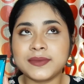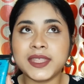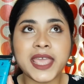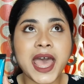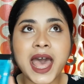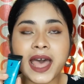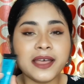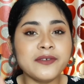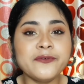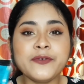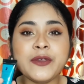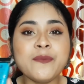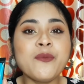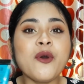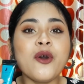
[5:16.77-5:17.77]
yeah,
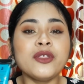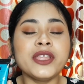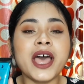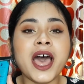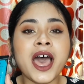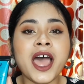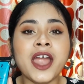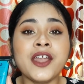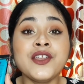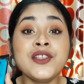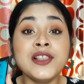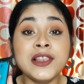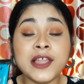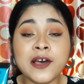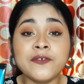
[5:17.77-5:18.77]
we both are
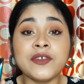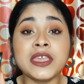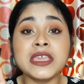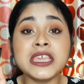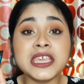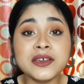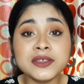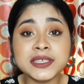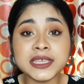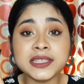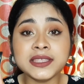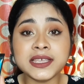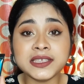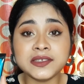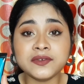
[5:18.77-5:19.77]
loving
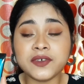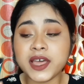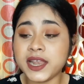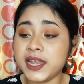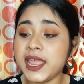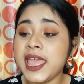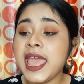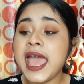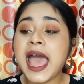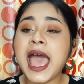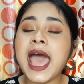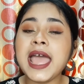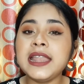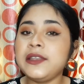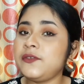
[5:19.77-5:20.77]
using this one,
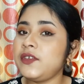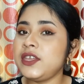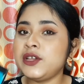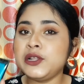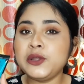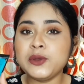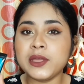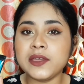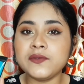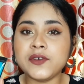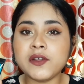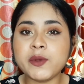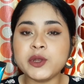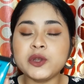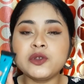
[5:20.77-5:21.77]
and we are looking
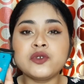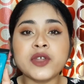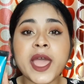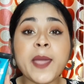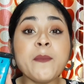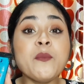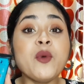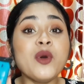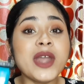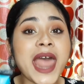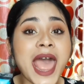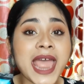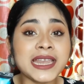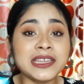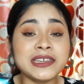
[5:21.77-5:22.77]
forward to try more
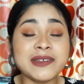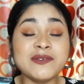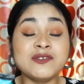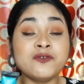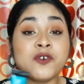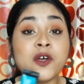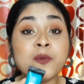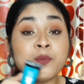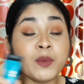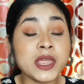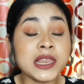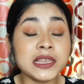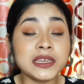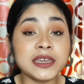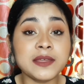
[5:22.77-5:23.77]
hand creams for
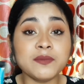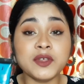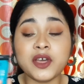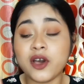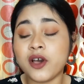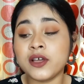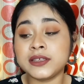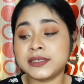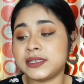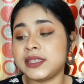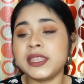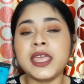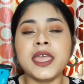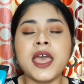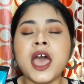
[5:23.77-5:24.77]
Pilgrim cause
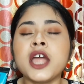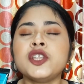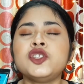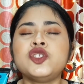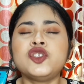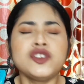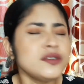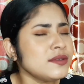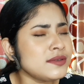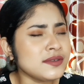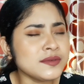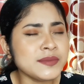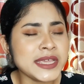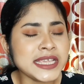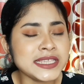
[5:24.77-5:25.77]
they are just
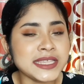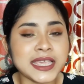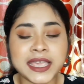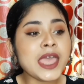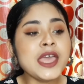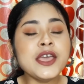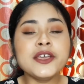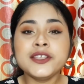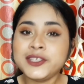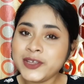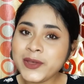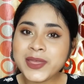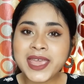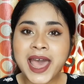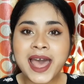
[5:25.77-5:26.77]
amazing.
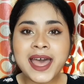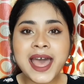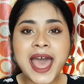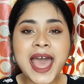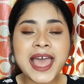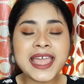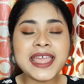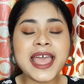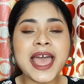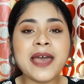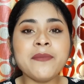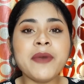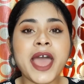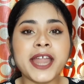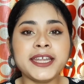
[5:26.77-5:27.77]
So yeah, I
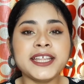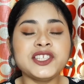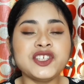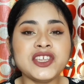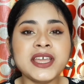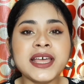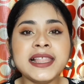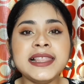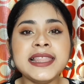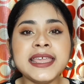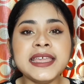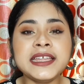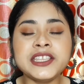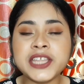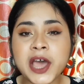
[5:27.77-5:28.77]
am attaching a
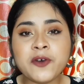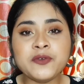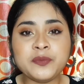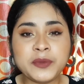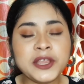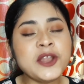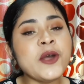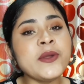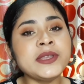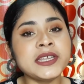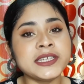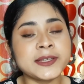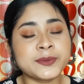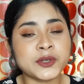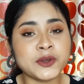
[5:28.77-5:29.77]
link down below in
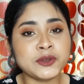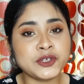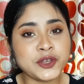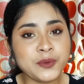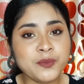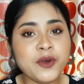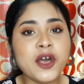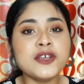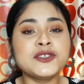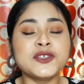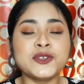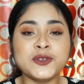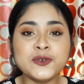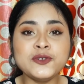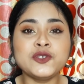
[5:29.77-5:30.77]
the description box,
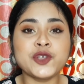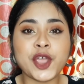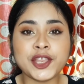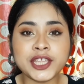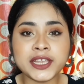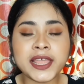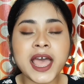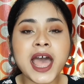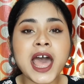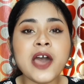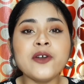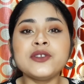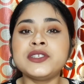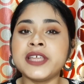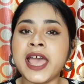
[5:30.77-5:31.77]
so do check that
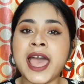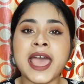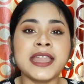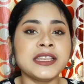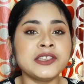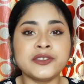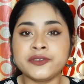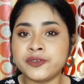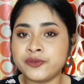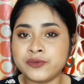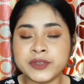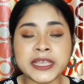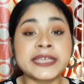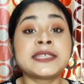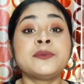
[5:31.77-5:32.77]
out and
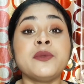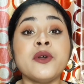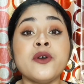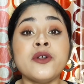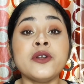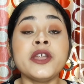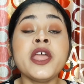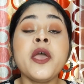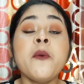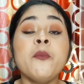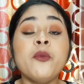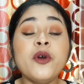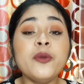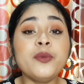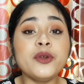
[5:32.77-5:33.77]
explore
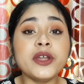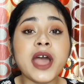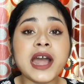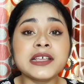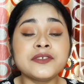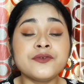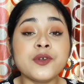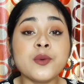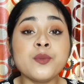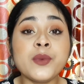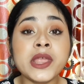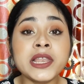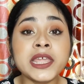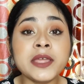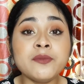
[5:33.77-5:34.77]
more products from
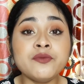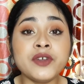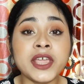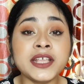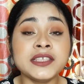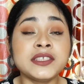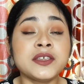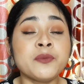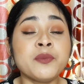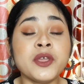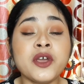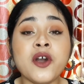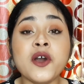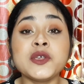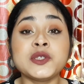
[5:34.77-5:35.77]
Pilgrim range
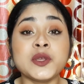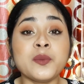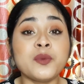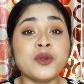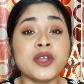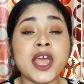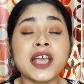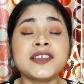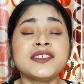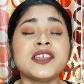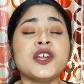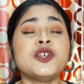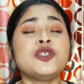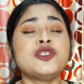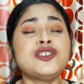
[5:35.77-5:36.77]
because the products
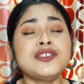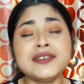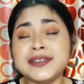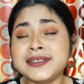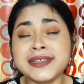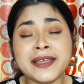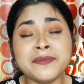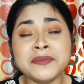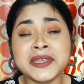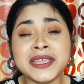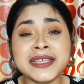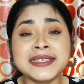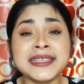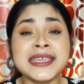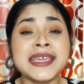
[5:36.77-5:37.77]
are just
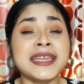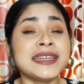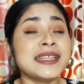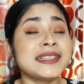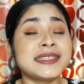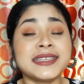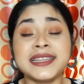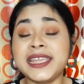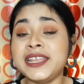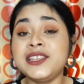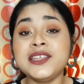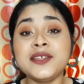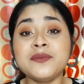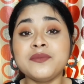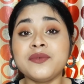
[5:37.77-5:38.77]
amazing, and it's an
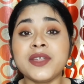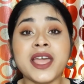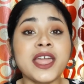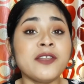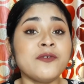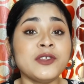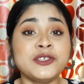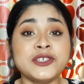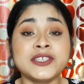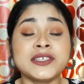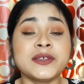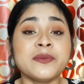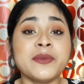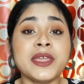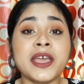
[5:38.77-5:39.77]
Indian brand which is
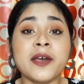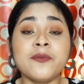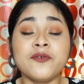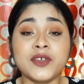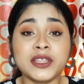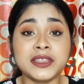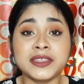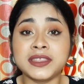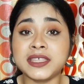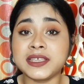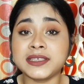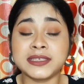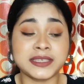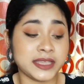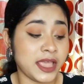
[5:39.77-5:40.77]
coming up with
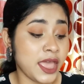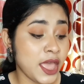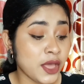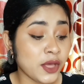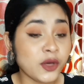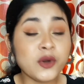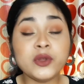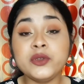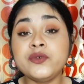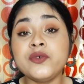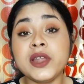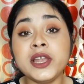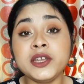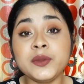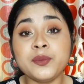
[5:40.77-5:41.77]
this good
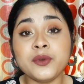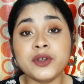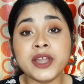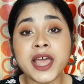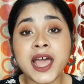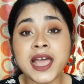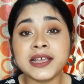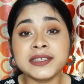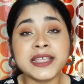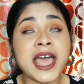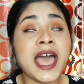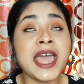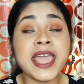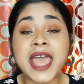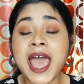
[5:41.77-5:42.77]
quality products.
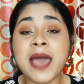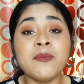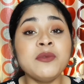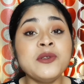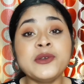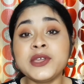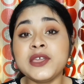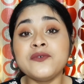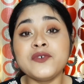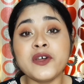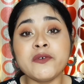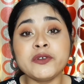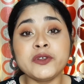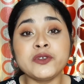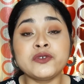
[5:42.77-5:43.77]
I am looking
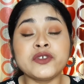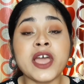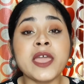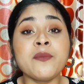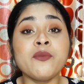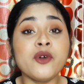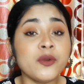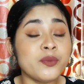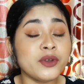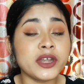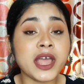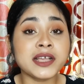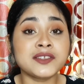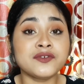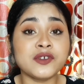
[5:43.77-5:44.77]
forward to try more
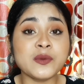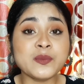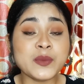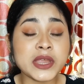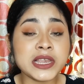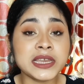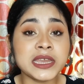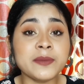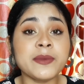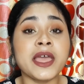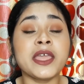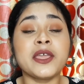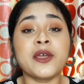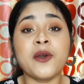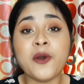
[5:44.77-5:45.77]
products from Pilgrim.
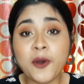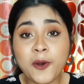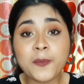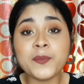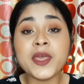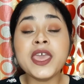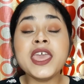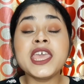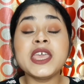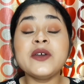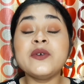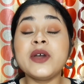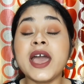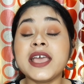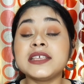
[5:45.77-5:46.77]
I hope
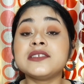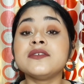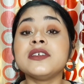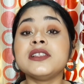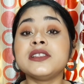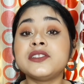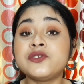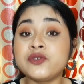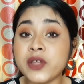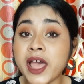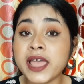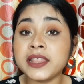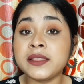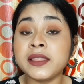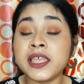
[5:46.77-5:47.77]
you guys will
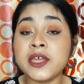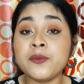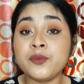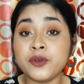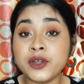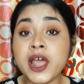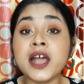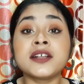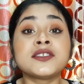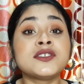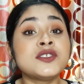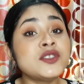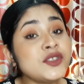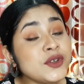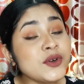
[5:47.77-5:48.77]
try their
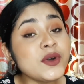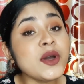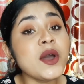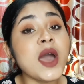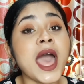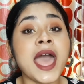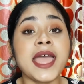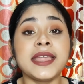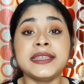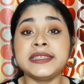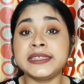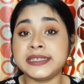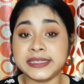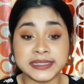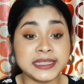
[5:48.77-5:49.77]
products too,
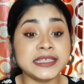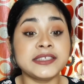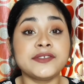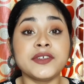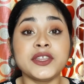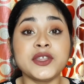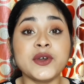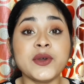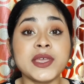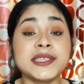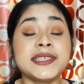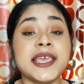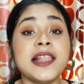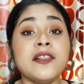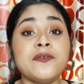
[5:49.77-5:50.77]
and this video
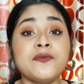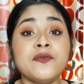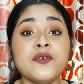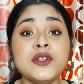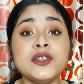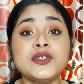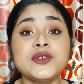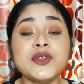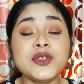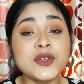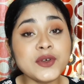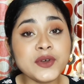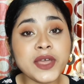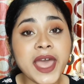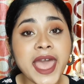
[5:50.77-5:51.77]
is helpful to
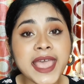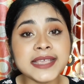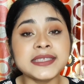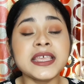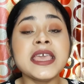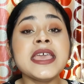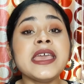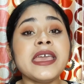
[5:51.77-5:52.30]
you guys.